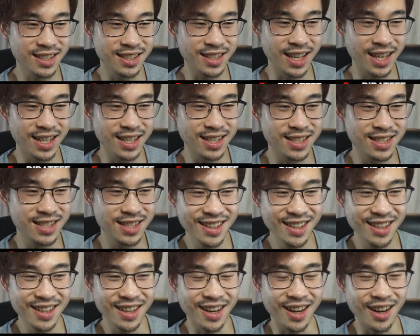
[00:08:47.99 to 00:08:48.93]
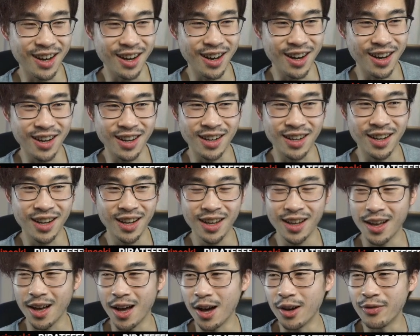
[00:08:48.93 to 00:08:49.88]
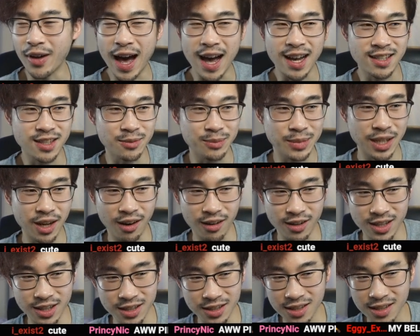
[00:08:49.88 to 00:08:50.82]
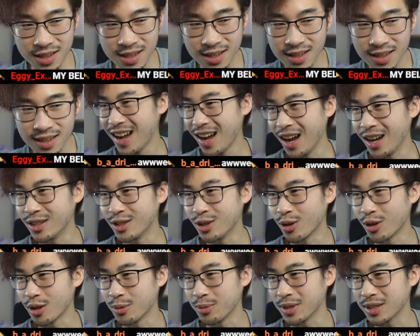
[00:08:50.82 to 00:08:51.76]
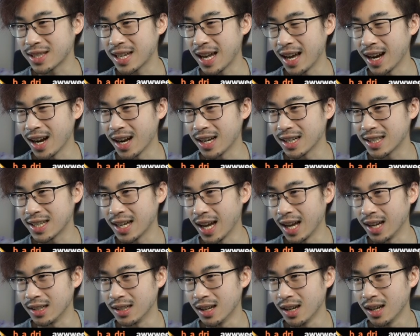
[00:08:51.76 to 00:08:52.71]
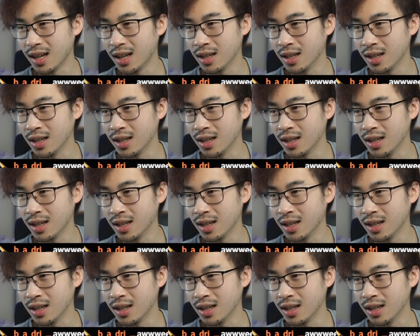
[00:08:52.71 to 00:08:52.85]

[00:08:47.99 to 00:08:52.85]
Get it? Haha. Avast me hearties. Adorable. 10 out of 10.